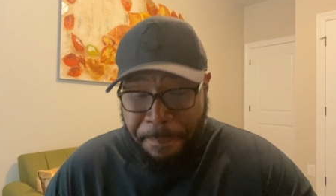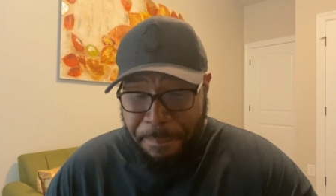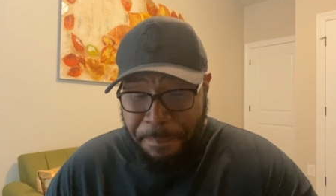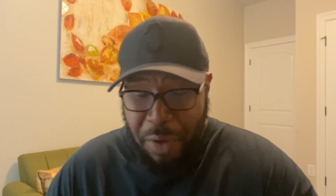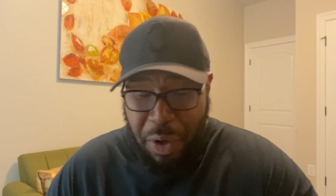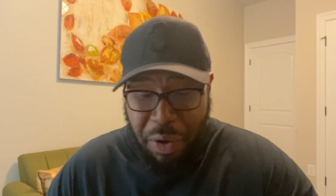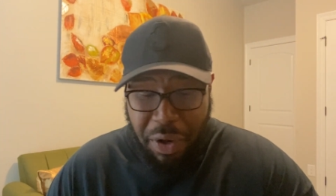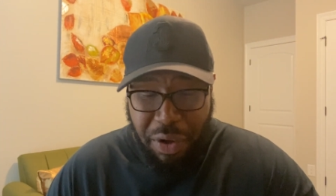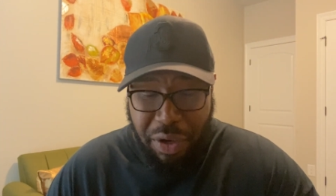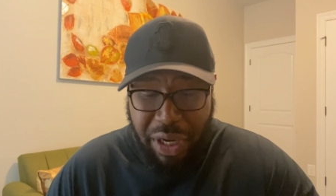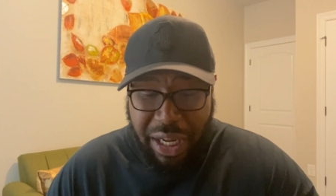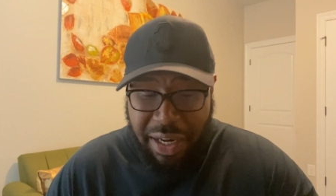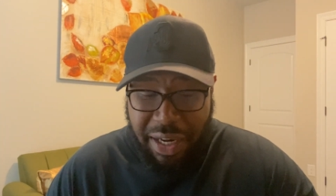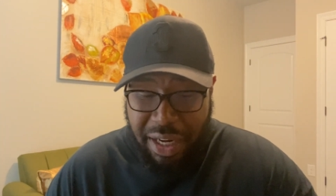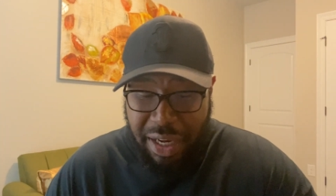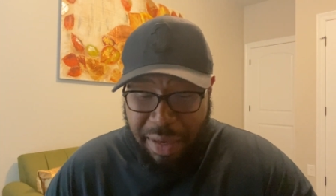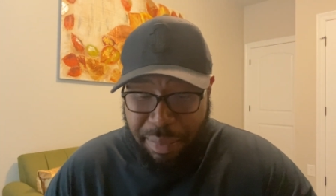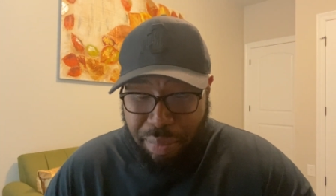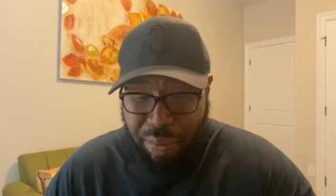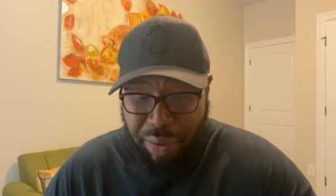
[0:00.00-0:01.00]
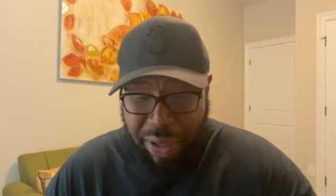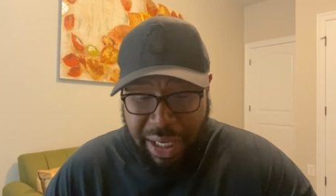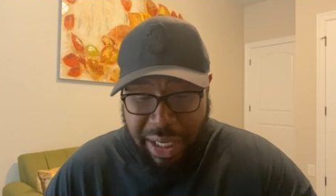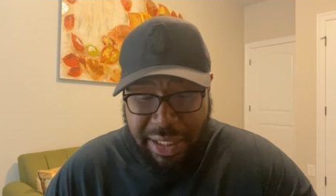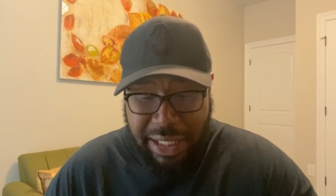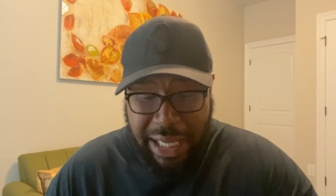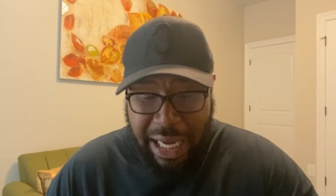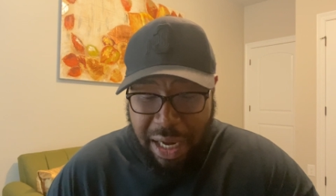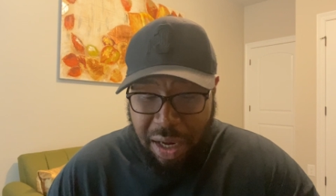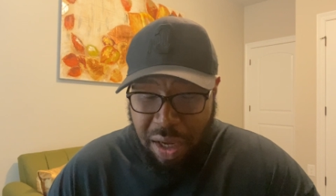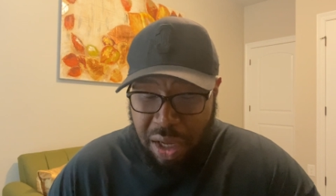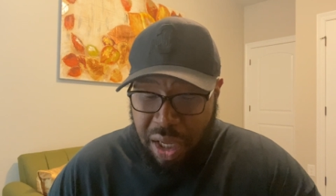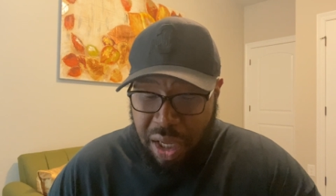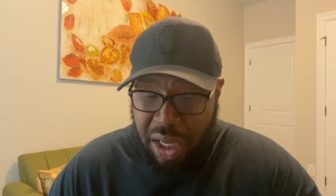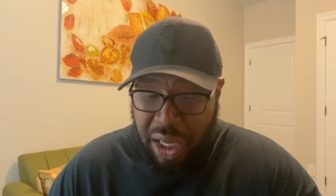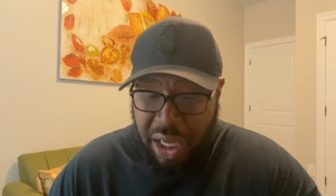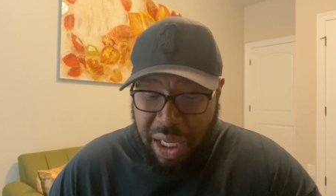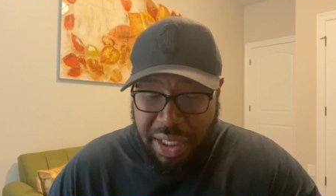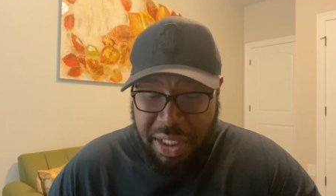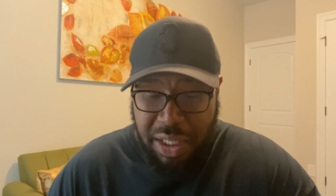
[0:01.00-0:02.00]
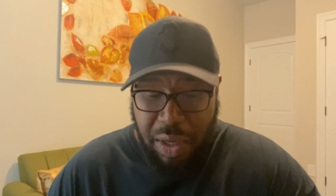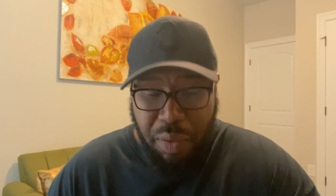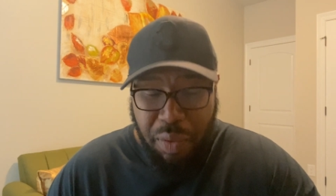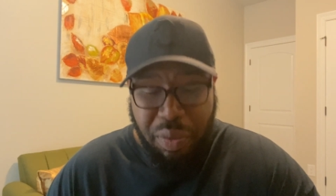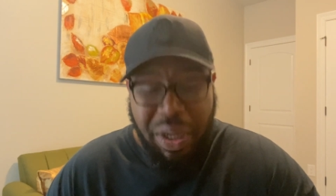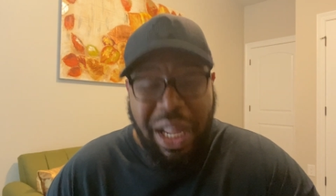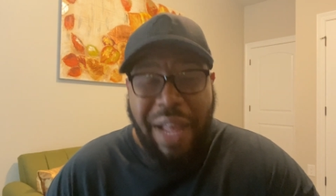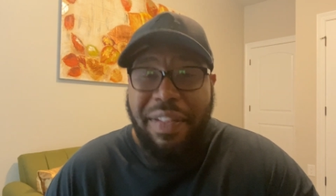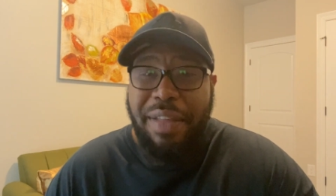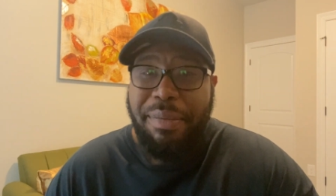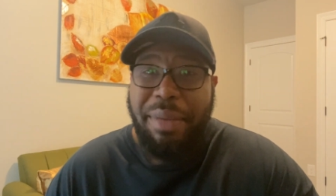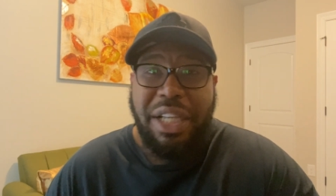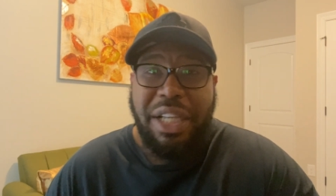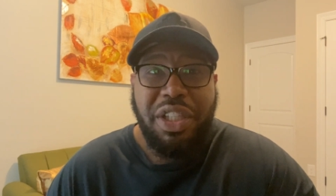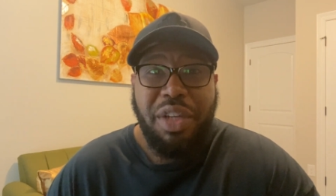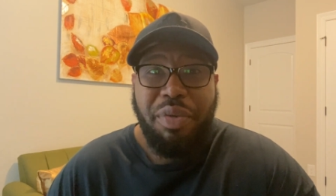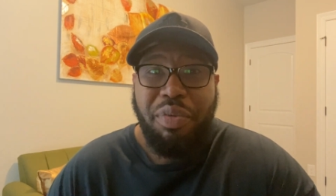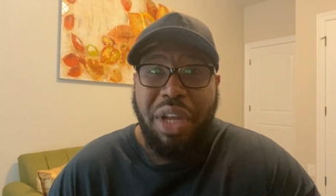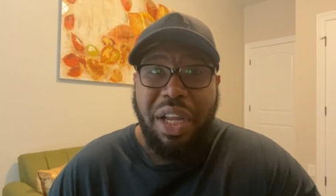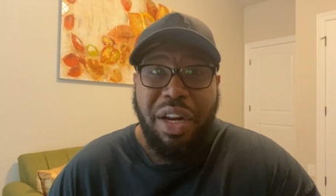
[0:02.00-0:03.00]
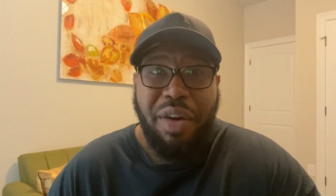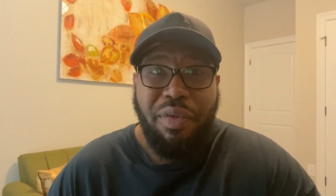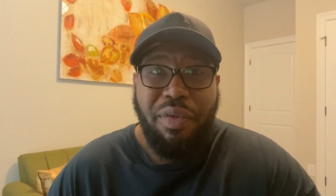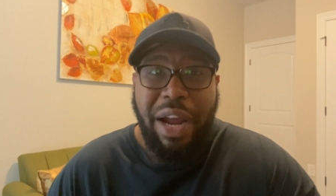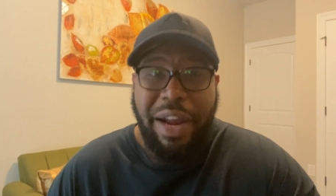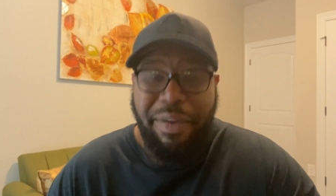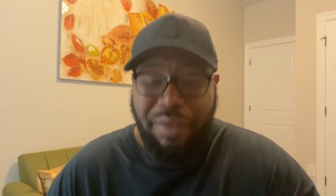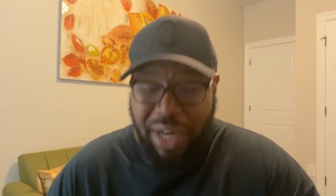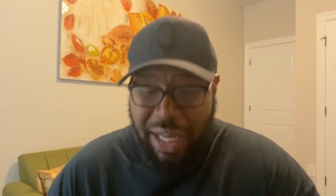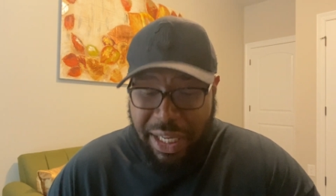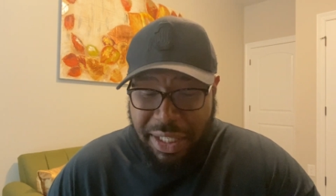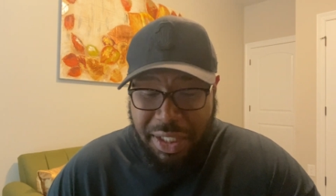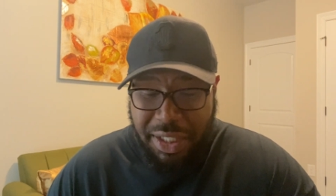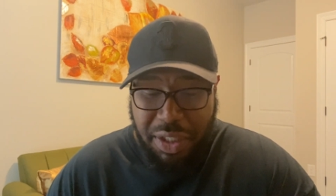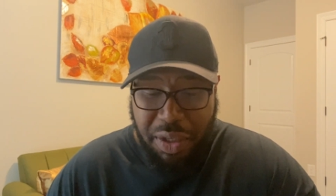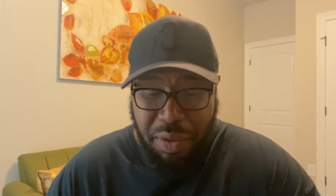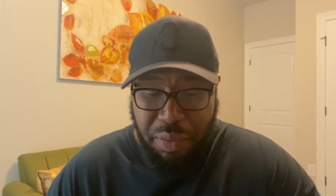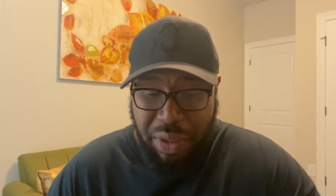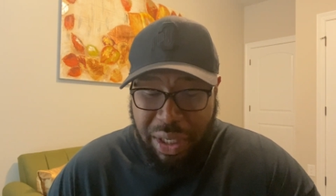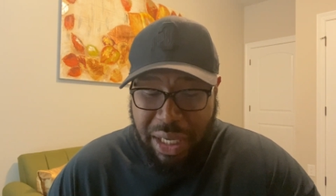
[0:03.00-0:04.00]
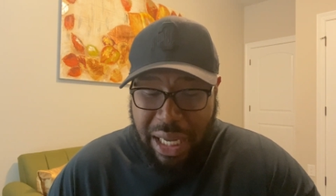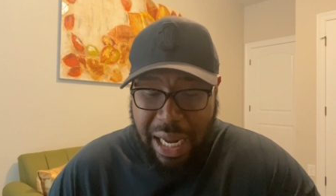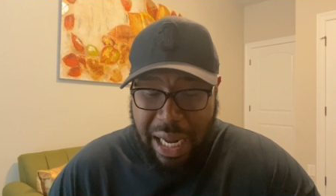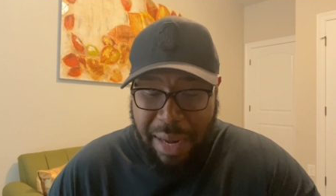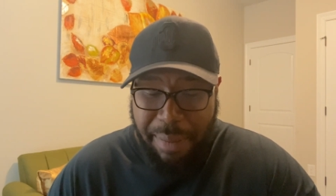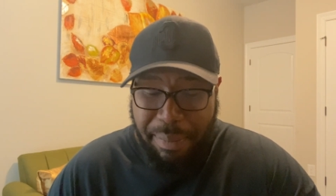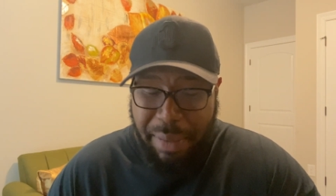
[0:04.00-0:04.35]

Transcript: you know, that it brings out. And so we have to make sure we're in the right relationship with God.